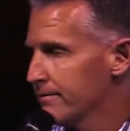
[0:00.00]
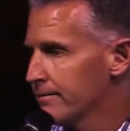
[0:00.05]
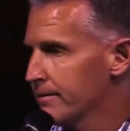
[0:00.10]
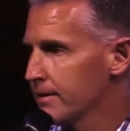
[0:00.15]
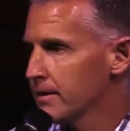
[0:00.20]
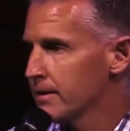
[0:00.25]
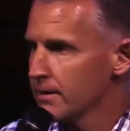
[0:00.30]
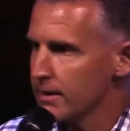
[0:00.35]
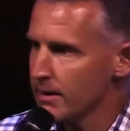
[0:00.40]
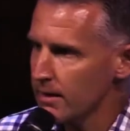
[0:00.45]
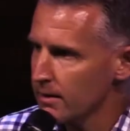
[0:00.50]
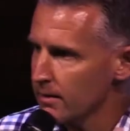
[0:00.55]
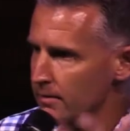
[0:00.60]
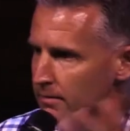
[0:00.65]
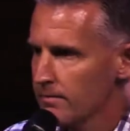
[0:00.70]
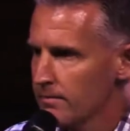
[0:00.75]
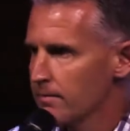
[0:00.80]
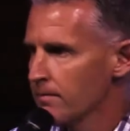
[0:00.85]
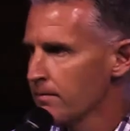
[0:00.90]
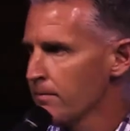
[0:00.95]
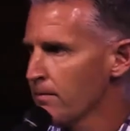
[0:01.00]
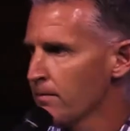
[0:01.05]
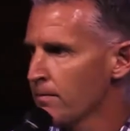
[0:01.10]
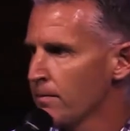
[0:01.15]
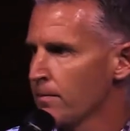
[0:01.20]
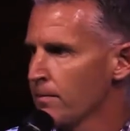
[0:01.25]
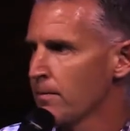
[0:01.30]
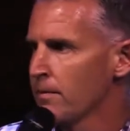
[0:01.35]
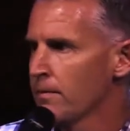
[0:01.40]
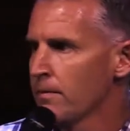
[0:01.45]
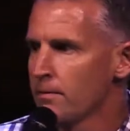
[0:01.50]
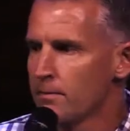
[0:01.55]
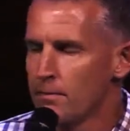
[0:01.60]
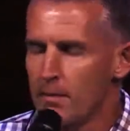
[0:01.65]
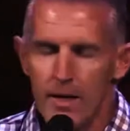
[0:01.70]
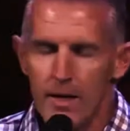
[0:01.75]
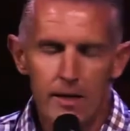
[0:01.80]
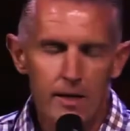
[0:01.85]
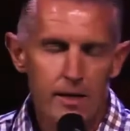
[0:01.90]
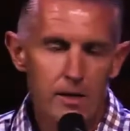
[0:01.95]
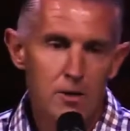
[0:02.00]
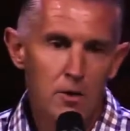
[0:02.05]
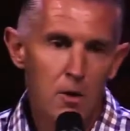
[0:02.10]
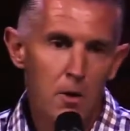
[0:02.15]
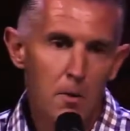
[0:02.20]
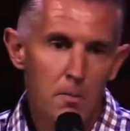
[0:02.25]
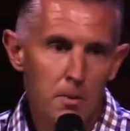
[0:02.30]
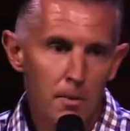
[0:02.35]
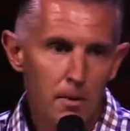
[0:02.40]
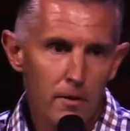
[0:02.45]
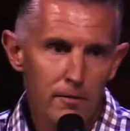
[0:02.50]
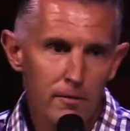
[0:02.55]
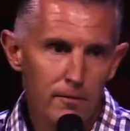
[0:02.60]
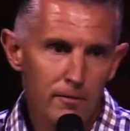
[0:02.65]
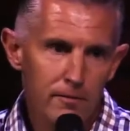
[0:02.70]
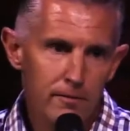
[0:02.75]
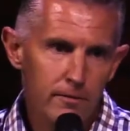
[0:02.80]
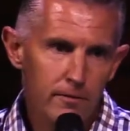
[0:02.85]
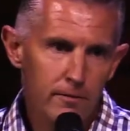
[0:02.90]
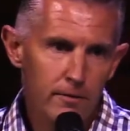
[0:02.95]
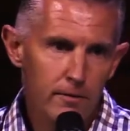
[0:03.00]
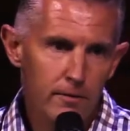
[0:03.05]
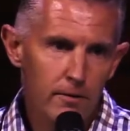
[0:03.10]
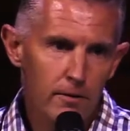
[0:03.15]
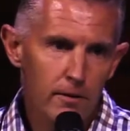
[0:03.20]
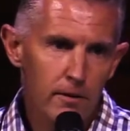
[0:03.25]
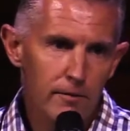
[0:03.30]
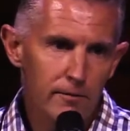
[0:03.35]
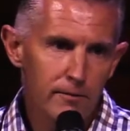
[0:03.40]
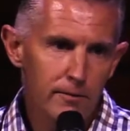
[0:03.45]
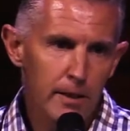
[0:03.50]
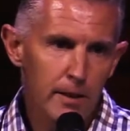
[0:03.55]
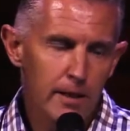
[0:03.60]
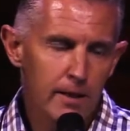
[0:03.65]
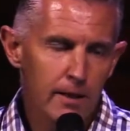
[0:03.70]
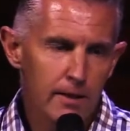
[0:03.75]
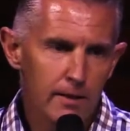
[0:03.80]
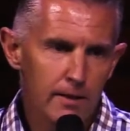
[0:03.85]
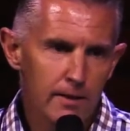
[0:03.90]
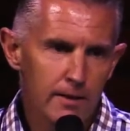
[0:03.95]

He's going to make an example of me.